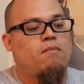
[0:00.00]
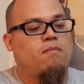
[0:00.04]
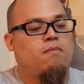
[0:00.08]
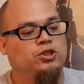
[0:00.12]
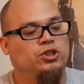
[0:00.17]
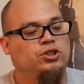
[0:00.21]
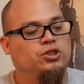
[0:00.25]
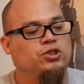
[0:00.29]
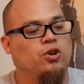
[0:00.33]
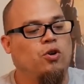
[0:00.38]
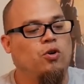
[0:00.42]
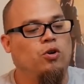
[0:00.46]

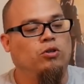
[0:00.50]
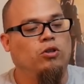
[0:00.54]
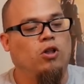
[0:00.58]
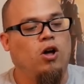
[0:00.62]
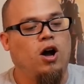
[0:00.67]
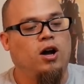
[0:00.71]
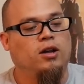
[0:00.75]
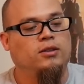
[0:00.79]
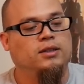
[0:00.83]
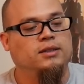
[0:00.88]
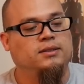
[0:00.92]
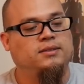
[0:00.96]
Just go
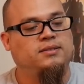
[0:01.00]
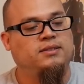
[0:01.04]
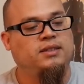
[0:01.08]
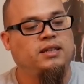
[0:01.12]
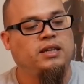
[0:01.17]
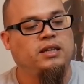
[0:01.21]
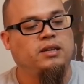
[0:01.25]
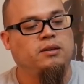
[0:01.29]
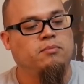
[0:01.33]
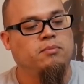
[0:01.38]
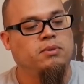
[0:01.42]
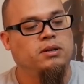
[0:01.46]
along the
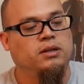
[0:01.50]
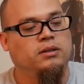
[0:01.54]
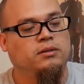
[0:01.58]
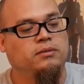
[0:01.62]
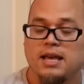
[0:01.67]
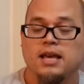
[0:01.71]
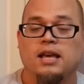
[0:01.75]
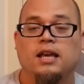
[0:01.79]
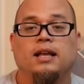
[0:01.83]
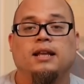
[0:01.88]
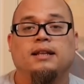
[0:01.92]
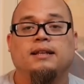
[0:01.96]
seam.
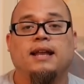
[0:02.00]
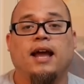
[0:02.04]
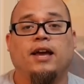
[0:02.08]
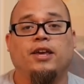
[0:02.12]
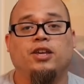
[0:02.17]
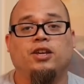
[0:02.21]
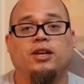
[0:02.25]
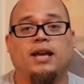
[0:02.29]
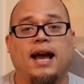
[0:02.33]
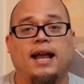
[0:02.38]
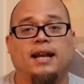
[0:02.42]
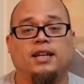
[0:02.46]
Now
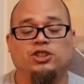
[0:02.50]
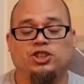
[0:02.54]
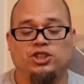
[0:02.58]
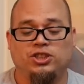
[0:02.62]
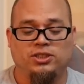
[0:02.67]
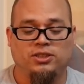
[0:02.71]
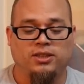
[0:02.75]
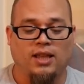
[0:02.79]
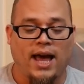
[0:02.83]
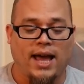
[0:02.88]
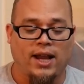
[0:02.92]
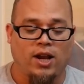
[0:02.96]
you kind of
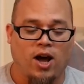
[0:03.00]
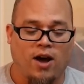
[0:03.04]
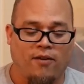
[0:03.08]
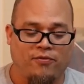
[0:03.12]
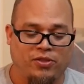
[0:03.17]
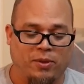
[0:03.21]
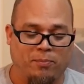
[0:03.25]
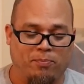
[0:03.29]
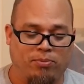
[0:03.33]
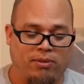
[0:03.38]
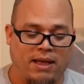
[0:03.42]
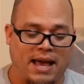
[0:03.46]
just slide
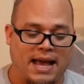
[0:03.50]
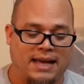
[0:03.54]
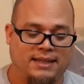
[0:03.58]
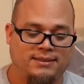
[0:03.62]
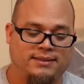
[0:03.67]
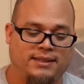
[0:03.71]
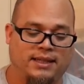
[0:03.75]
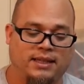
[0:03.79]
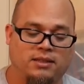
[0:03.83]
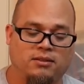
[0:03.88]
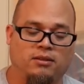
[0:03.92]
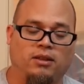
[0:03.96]
off the
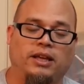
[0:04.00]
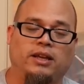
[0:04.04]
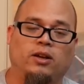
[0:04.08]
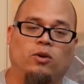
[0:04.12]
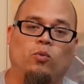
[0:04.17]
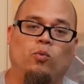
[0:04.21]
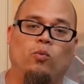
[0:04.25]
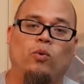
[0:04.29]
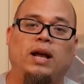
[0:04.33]
plastic like a